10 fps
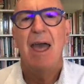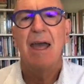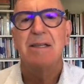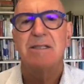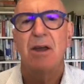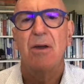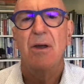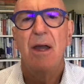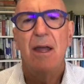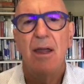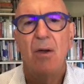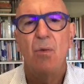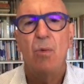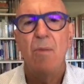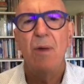And so
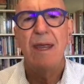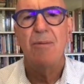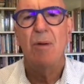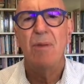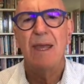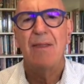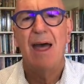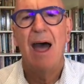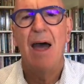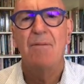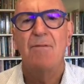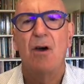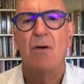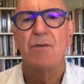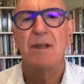when we get the heart
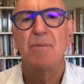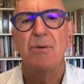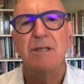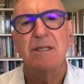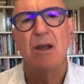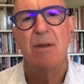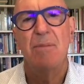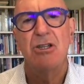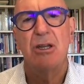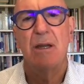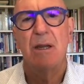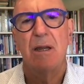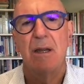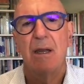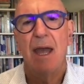involved, it puts us on a mission,
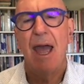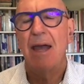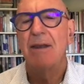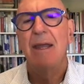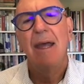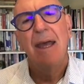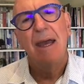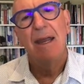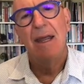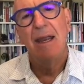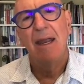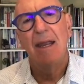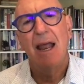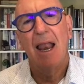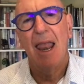and
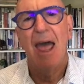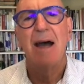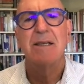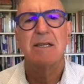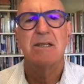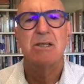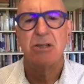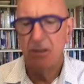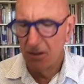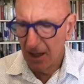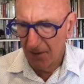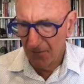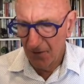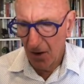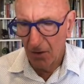it allows us to get
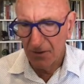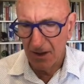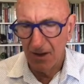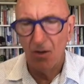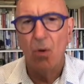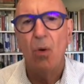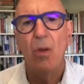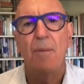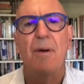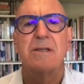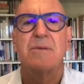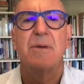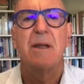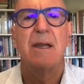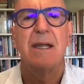involved in all the
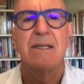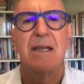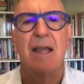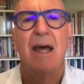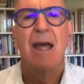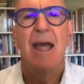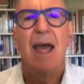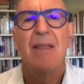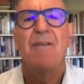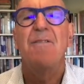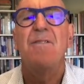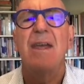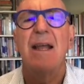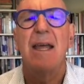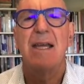possibilities and the
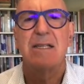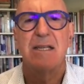feelings